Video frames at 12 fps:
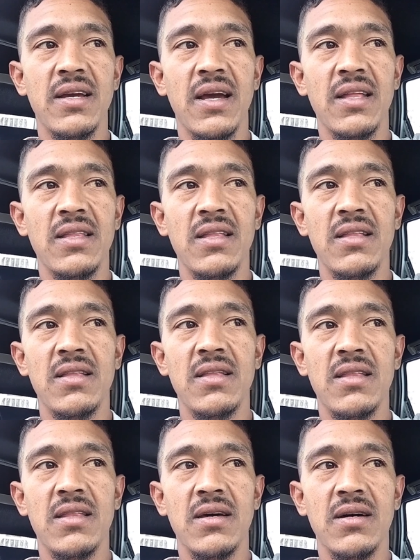and
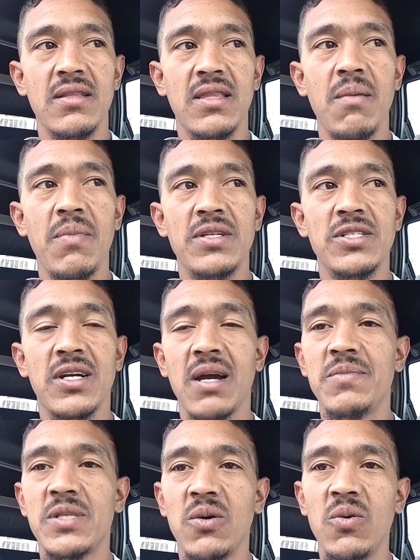the temperature came
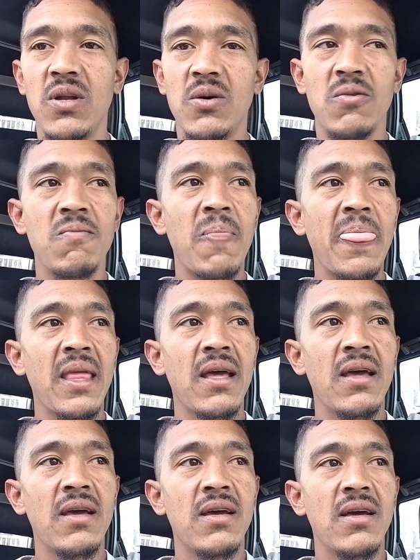so low.
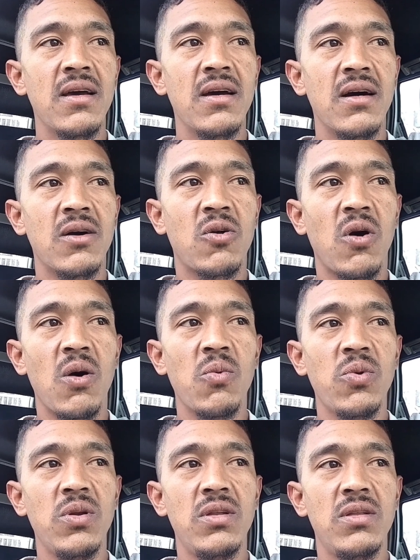A
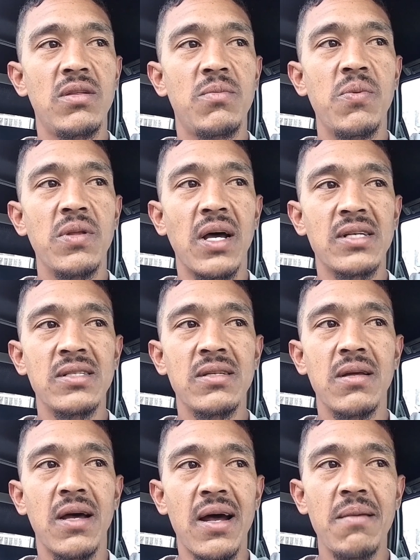car doesn't
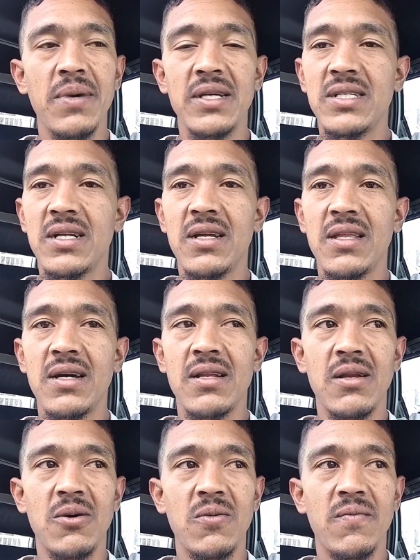run basically that
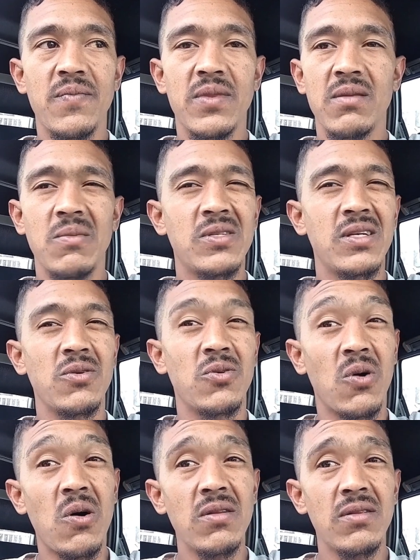low. I'm not saying you
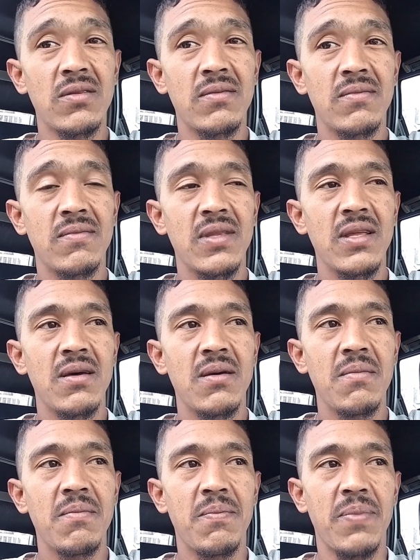can't,
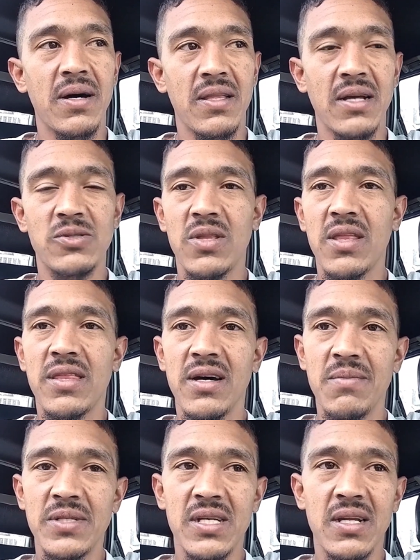but that's what the
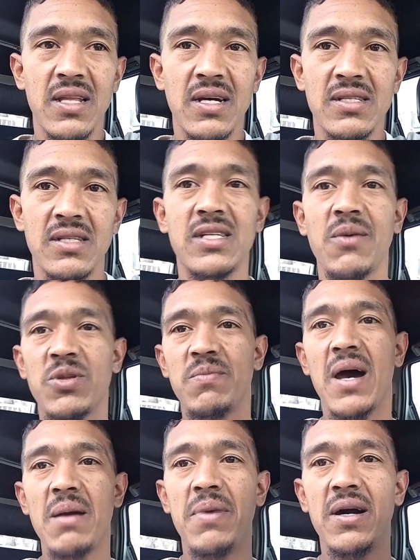thermostat does. The same with
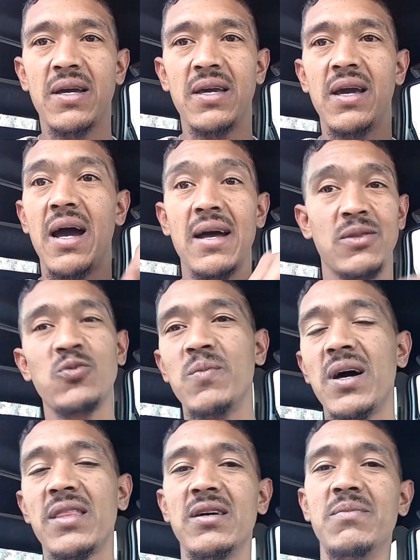my bakkie. I took
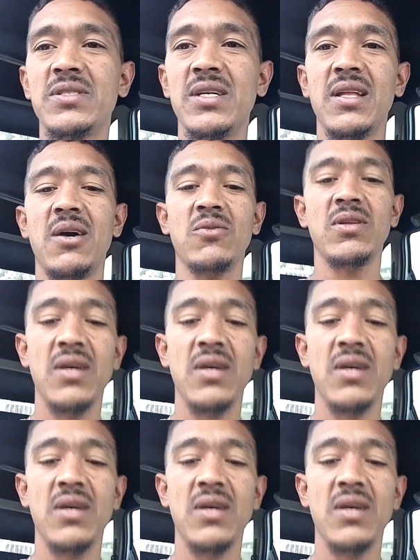my thermostat out